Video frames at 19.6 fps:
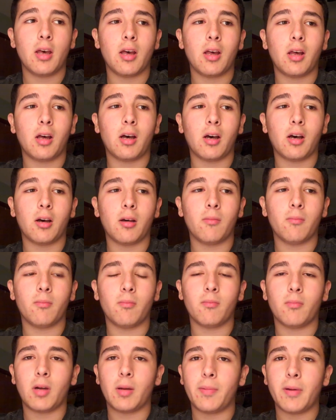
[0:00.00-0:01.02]

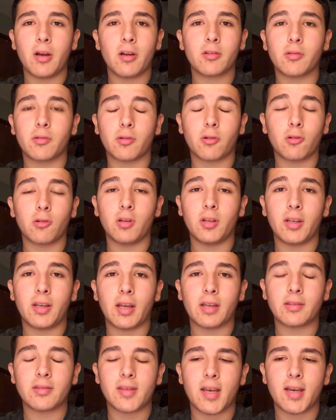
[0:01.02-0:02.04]
My parents are totally
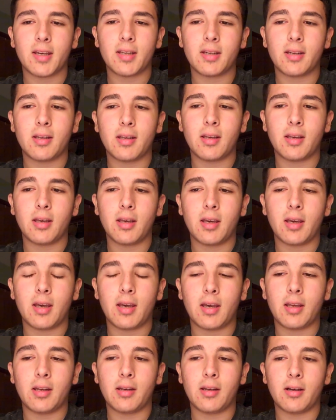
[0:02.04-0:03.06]
against that,
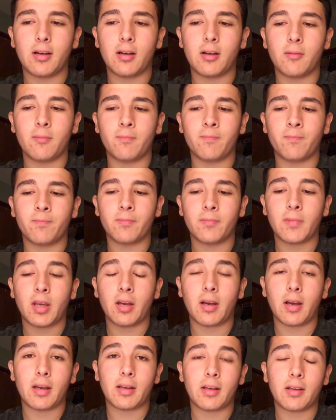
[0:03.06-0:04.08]
and
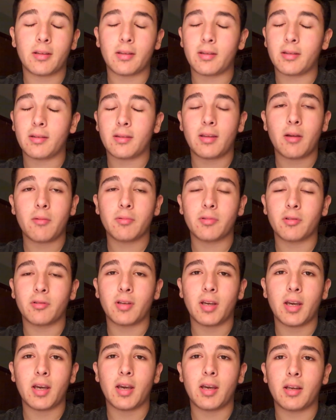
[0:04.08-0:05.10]
that was
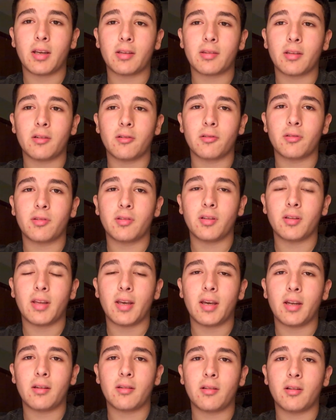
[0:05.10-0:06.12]
okay. I guess I understood
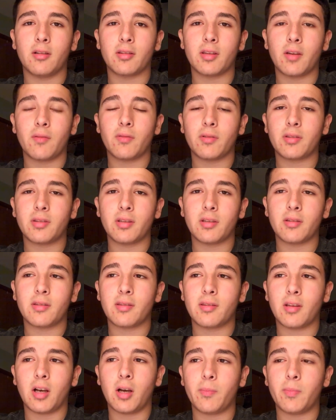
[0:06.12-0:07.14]
that, because ever
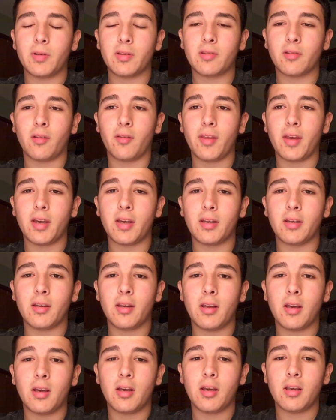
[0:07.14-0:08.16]
since, up until
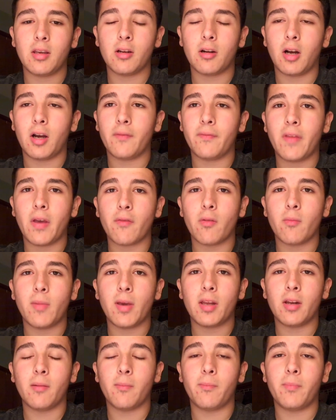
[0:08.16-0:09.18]
then, I've never
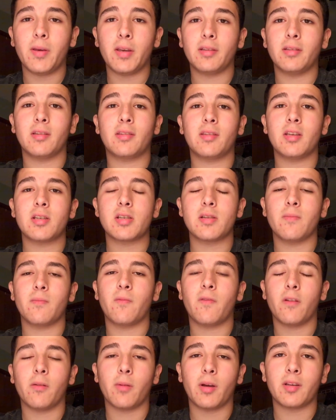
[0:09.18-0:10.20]
made a big decision
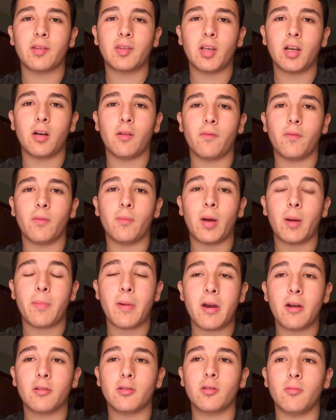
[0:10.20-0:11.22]
for myself, and my
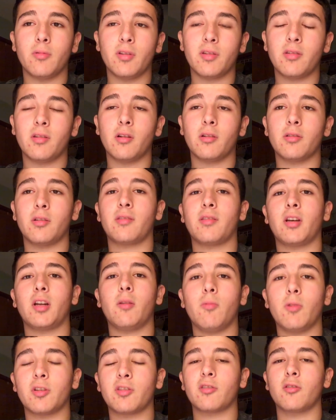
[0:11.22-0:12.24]
parents always,
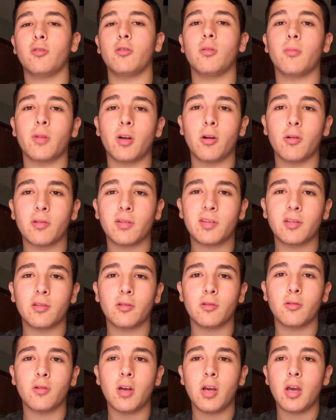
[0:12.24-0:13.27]
decided what school I'm going
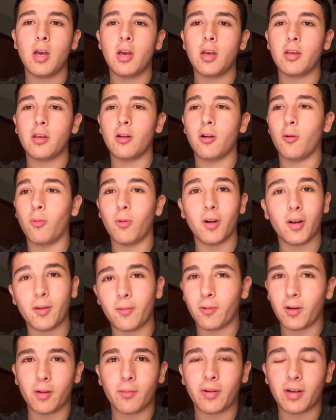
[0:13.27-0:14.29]
to, what
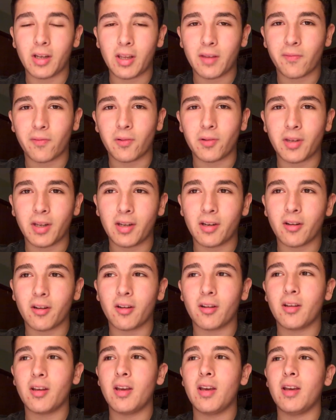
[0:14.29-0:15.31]
I'm going to eat for
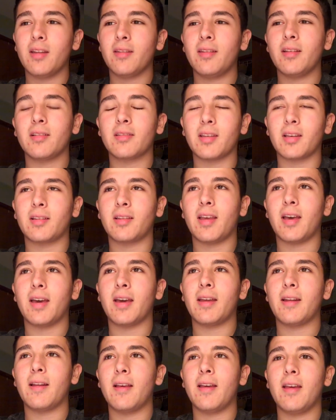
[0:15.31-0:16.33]
dinner, things like
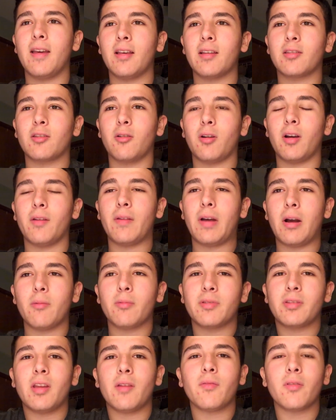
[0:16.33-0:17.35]
that. So I
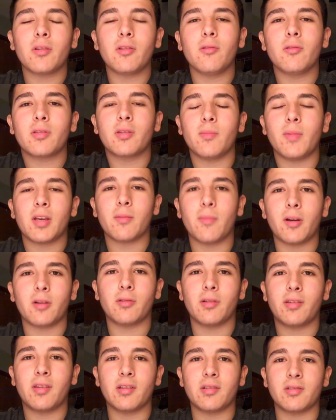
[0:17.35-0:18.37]
was never used to making my
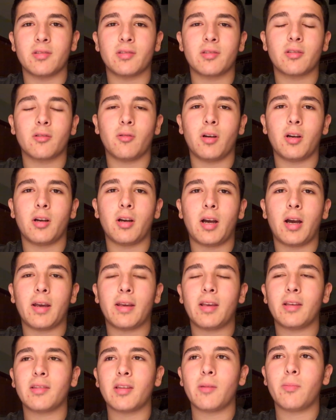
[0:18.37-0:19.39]
own decisions. So I
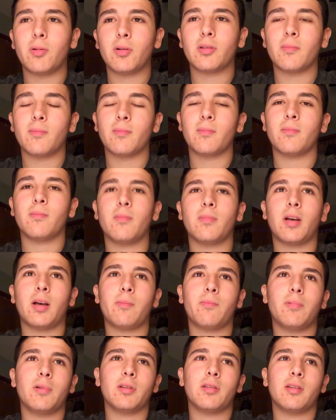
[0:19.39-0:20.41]
guess I put
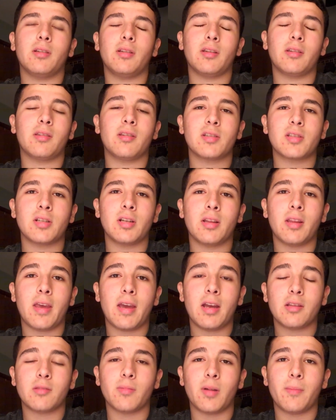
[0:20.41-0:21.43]
the decision in the
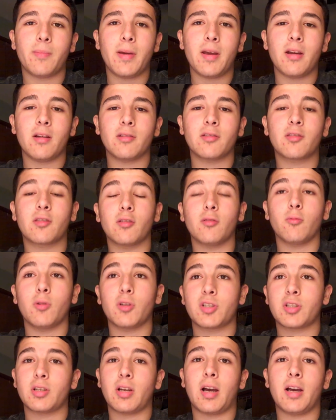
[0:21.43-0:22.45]
hands of my parents to
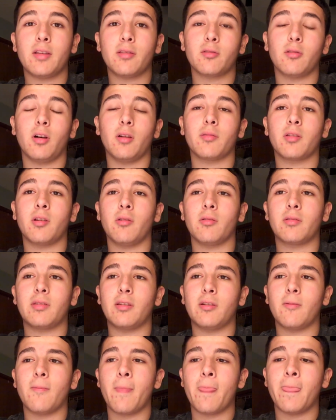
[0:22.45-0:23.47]
which high school I was going
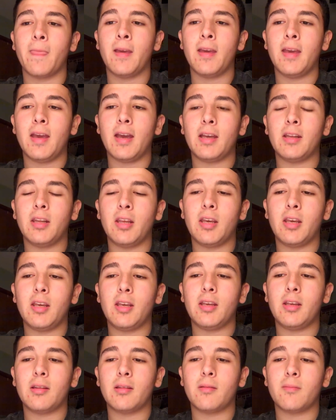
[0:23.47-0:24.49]
to, and
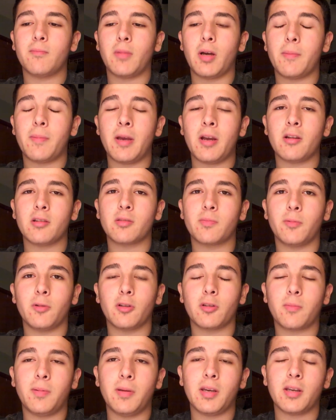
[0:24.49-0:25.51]
my parents
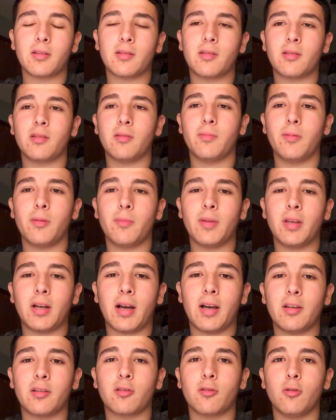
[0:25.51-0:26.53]
both picked to put me in a
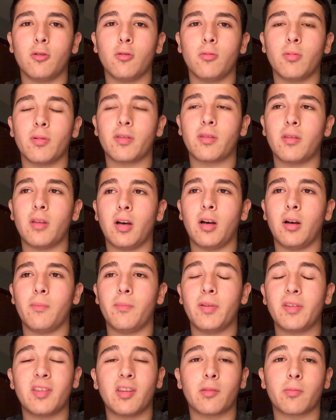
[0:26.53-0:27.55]
high school with a
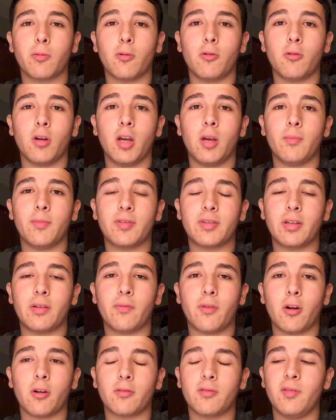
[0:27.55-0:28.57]
business program instead
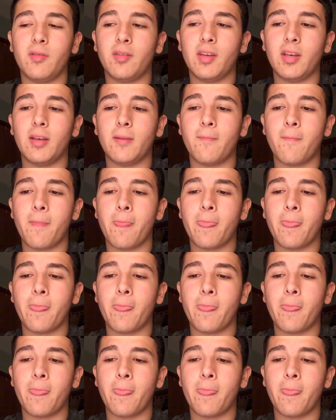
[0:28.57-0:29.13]
of ROTC,